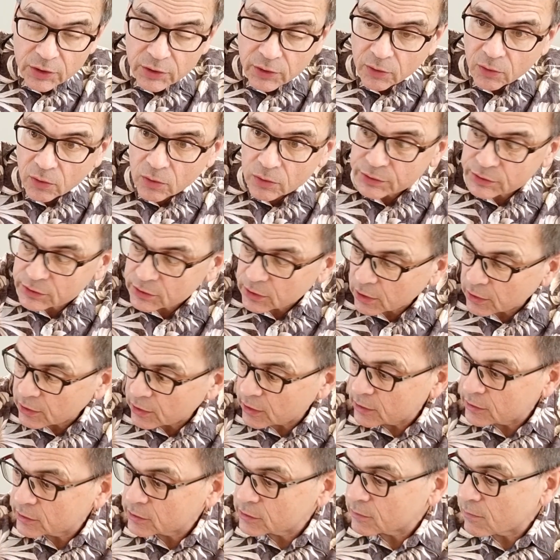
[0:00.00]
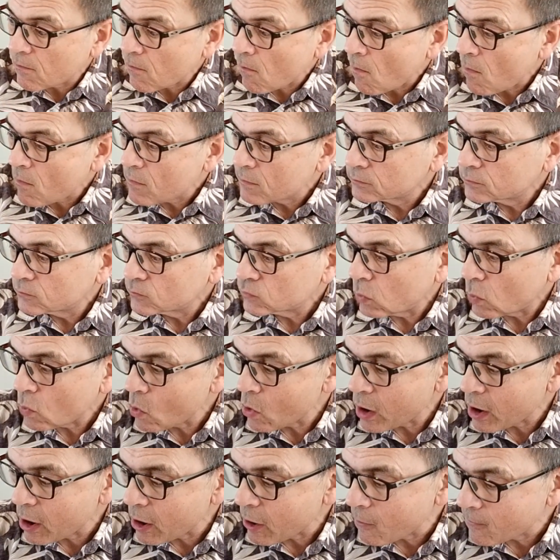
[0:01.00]
on your own sardines.
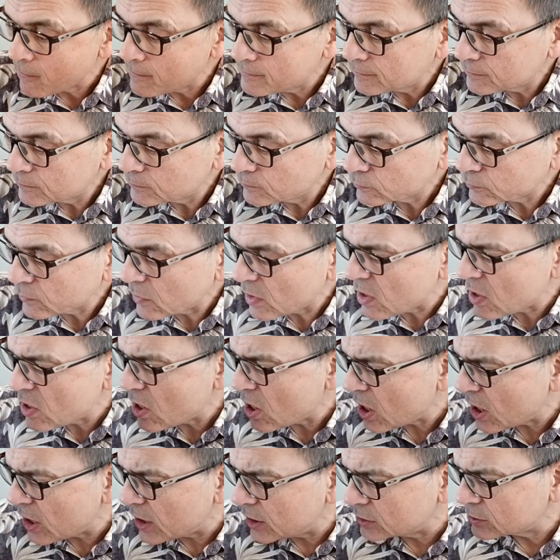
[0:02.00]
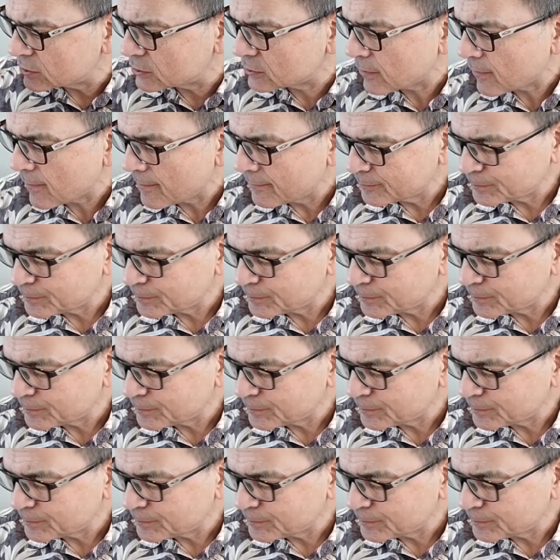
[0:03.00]
Wow. Nice.